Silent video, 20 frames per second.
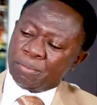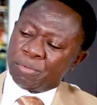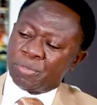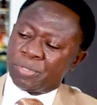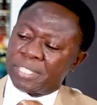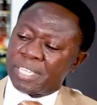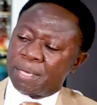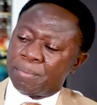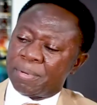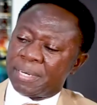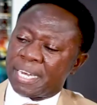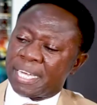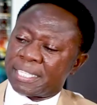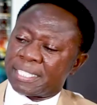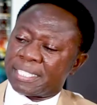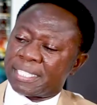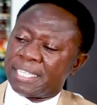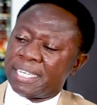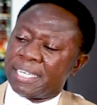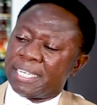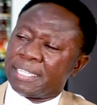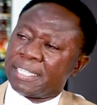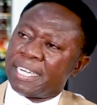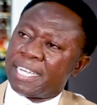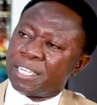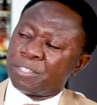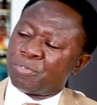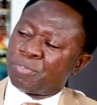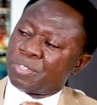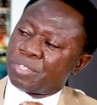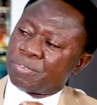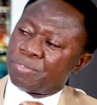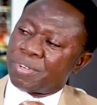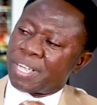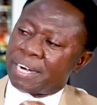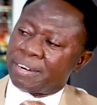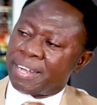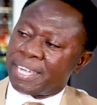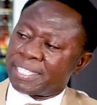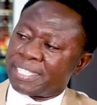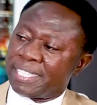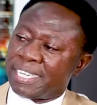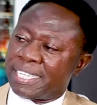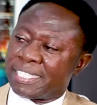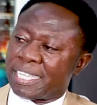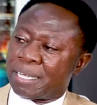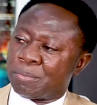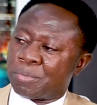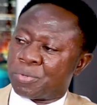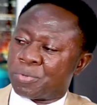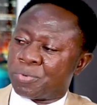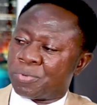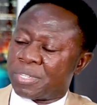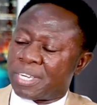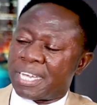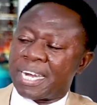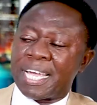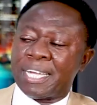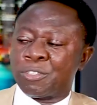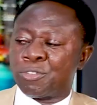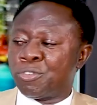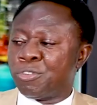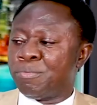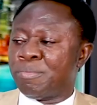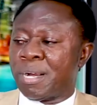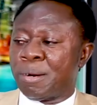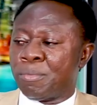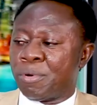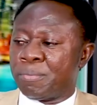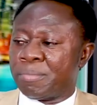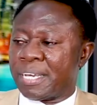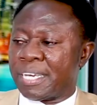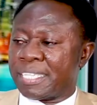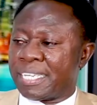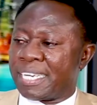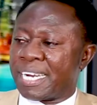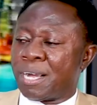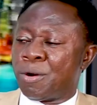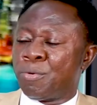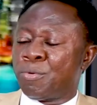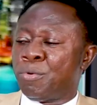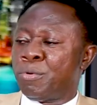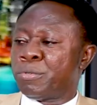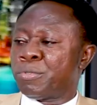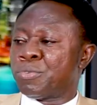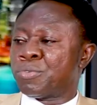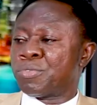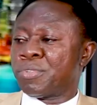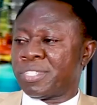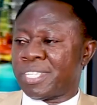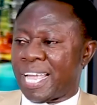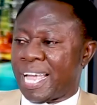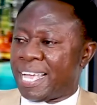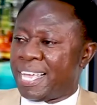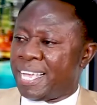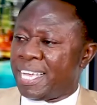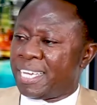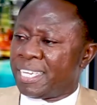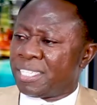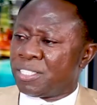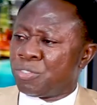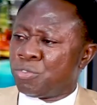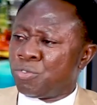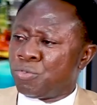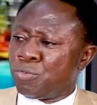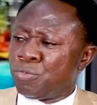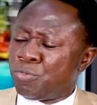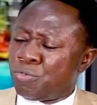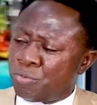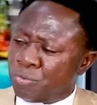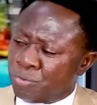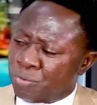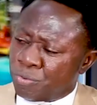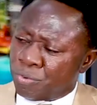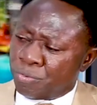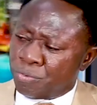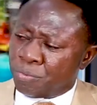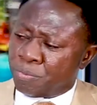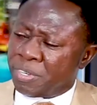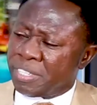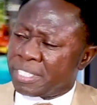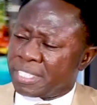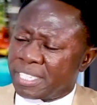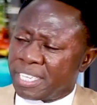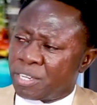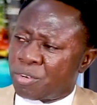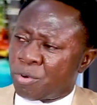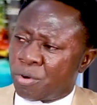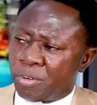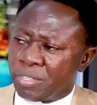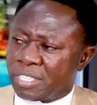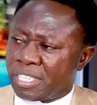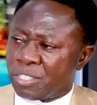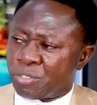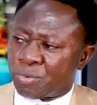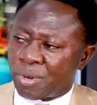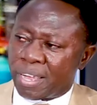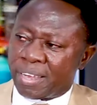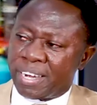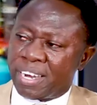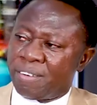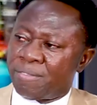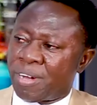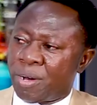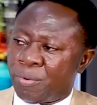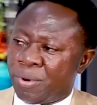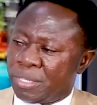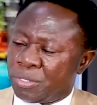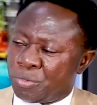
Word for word: to tell me that next week we are writing exams. So then I told my mom that then I will go to school. Ah, you, you've been sick all this while. I never went